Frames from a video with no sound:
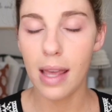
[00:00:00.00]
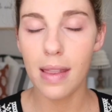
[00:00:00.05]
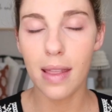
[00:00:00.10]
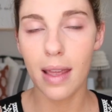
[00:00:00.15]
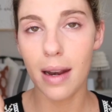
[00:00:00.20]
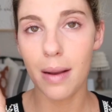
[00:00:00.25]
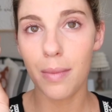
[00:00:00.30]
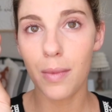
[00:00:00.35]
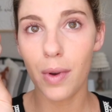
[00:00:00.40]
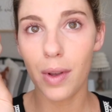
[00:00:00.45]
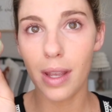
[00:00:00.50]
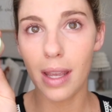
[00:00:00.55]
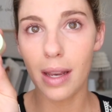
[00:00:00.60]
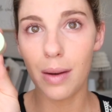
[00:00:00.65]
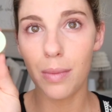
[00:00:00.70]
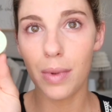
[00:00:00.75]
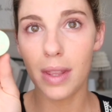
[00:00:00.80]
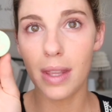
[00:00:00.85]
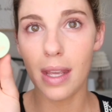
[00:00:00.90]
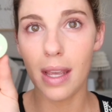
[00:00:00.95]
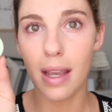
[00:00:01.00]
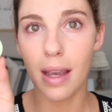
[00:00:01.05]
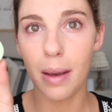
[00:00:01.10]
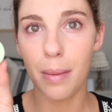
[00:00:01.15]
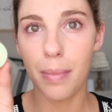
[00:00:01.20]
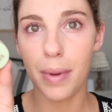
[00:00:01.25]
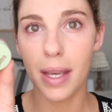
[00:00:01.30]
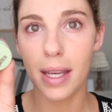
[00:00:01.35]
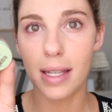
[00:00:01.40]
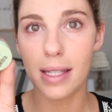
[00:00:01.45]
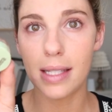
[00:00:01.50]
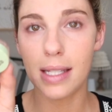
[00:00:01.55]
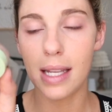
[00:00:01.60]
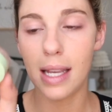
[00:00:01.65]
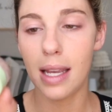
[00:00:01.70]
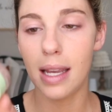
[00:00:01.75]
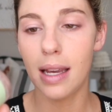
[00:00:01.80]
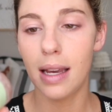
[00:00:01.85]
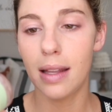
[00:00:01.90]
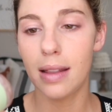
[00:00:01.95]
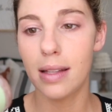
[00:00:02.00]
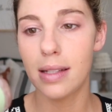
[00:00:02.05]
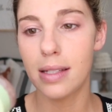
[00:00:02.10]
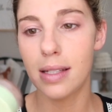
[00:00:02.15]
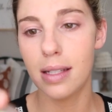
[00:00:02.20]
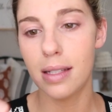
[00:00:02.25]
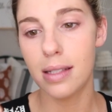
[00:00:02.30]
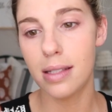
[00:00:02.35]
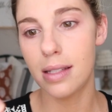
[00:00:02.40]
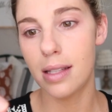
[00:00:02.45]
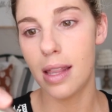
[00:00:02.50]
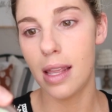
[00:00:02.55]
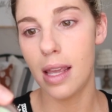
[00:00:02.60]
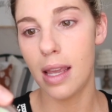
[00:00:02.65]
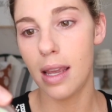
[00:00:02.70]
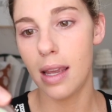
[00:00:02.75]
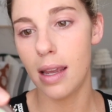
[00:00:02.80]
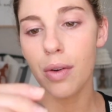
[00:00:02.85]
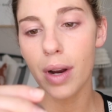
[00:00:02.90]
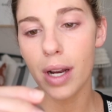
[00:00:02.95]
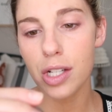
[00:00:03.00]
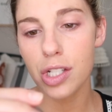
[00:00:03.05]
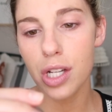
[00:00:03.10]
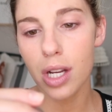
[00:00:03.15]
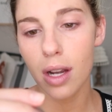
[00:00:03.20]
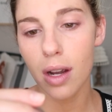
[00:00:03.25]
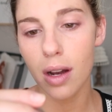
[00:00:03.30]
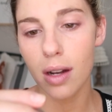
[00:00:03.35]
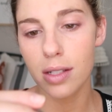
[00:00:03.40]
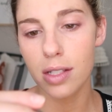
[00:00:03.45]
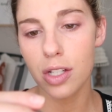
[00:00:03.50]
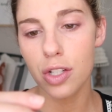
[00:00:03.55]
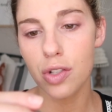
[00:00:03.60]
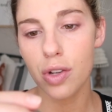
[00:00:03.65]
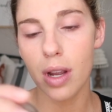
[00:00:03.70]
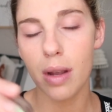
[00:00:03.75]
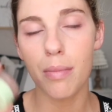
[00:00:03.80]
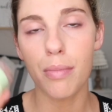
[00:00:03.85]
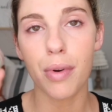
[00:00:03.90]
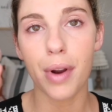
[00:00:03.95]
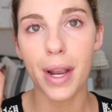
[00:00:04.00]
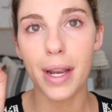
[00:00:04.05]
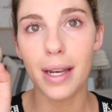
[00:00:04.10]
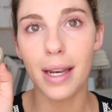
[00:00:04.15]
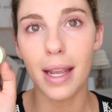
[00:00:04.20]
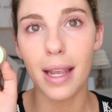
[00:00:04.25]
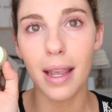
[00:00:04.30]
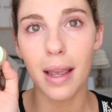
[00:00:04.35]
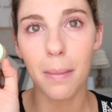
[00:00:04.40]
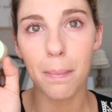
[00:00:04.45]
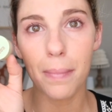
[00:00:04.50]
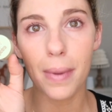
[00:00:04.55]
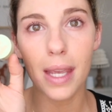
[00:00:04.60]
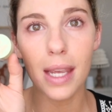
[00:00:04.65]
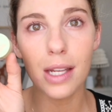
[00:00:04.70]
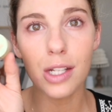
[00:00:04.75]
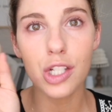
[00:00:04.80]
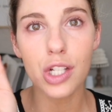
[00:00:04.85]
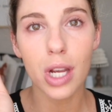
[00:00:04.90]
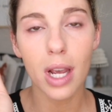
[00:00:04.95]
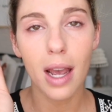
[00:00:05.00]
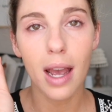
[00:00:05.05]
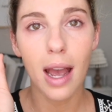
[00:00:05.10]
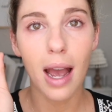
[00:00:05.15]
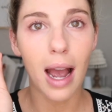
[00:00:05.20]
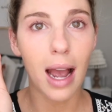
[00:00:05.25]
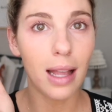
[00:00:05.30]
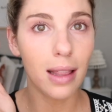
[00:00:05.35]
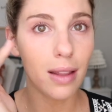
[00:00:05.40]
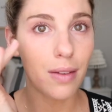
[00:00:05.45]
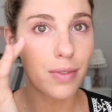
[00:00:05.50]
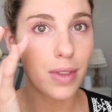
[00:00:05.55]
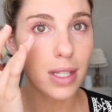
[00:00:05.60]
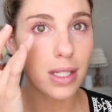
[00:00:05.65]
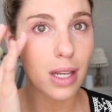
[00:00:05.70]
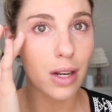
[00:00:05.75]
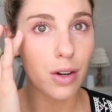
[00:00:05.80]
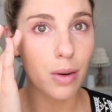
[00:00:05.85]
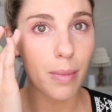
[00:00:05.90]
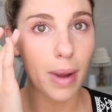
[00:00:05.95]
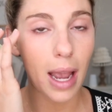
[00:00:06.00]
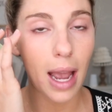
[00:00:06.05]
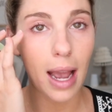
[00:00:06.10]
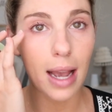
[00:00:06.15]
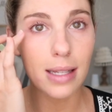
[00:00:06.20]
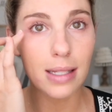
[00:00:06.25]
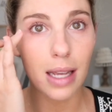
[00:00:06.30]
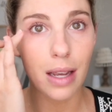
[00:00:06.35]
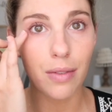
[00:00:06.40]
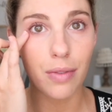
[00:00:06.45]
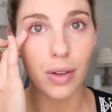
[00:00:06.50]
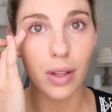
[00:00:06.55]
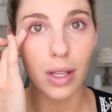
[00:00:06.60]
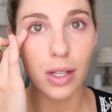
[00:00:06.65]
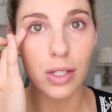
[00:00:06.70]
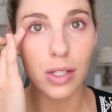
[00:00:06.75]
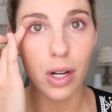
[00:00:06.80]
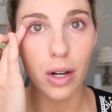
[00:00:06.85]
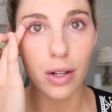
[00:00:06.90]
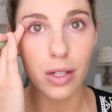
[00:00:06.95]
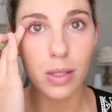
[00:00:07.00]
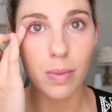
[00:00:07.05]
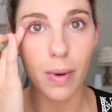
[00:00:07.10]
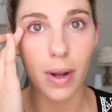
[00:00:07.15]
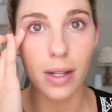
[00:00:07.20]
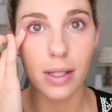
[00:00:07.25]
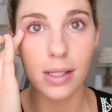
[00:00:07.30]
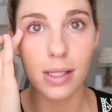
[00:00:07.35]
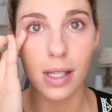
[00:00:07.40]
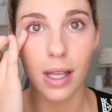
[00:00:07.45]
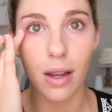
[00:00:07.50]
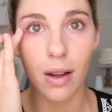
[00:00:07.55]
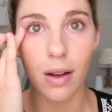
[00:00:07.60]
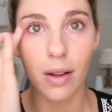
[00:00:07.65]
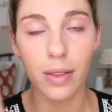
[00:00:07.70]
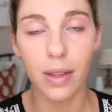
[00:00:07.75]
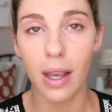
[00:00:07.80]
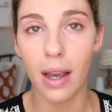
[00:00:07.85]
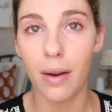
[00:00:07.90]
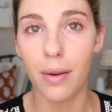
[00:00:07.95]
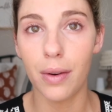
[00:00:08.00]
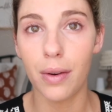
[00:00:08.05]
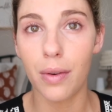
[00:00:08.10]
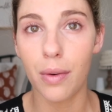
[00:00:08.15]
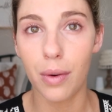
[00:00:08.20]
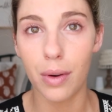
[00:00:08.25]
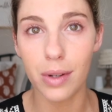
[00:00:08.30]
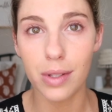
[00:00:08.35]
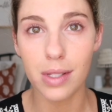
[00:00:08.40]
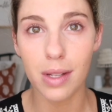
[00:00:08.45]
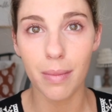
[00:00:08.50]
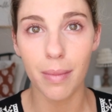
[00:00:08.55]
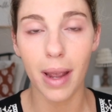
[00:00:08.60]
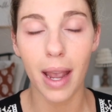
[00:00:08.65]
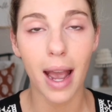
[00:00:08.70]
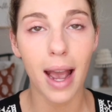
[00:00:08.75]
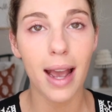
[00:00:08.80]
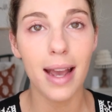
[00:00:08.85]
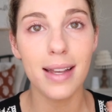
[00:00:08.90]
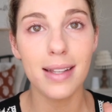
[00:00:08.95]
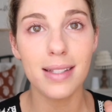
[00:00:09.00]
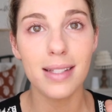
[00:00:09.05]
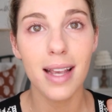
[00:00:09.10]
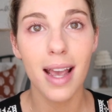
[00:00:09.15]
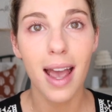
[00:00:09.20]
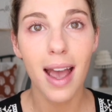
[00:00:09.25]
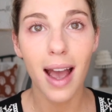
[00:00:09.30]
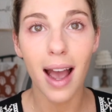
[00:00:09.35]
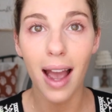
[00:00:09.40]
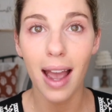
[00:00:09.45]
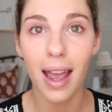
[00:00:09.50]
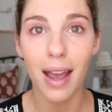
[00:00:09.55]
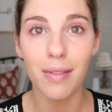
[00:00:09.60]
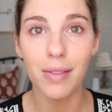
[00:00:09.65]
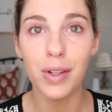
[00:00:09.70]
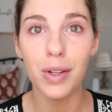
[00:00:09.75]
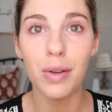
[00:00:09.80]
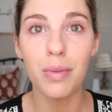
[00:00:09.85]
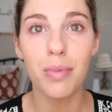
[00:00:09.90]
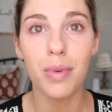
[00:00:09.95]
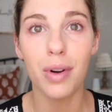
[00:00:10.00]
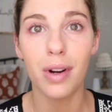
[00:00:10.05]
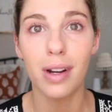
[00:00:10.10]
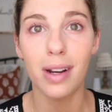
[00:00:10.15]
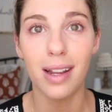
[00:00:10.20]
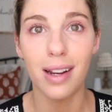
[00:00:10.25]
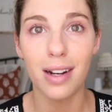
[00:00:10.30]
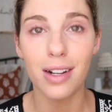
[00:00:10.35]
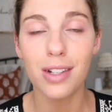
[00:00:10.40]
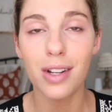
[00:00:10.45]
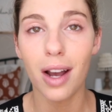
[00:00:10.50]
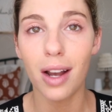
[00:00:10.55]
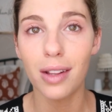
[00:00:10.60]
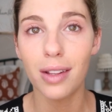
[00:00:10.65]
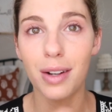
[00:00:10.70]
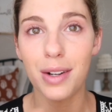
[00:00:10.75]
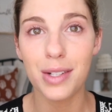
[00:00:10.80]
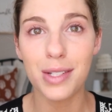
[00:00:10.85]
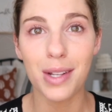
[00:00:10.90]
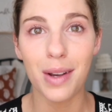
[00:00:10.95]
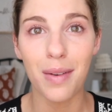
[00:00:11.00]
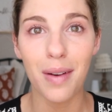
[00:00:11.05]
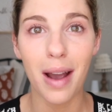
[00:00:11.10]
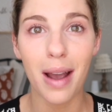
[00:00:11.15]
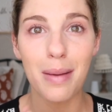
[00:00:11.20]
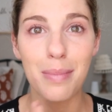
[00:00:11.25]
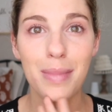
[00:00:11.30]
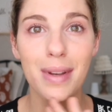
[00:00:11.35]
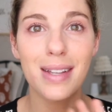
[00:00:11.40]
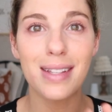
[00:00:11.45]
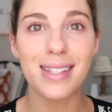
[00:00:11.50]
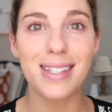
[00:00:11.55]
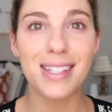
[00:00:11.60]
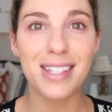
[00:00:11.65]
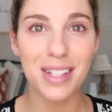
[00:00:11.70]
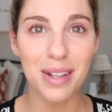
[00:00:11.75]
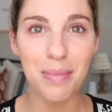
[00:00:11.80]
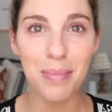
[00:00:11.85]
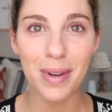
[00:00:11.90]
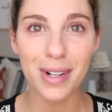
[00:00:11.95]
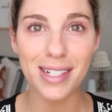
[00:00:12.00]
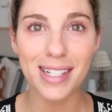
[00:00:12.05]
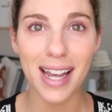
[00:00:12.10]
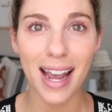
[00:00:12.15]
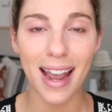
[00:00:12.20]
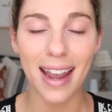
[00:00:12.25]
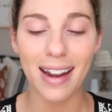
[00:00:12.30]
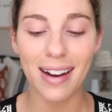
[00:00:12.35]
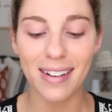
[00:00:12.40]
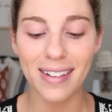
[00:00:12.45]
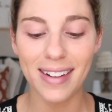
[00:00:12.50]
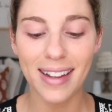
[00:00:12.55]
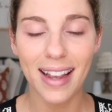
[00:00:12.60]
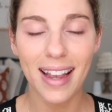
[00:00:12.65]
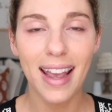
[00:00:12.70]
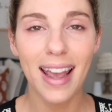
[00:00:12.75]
And then I'm going in with the Pixie. This is the Correction Concentrate Brightening Peach. I love this under my eyes. I have really dark spots like on the outer corners of my eyes. I have a newborn and a toddler, so I'm super tired.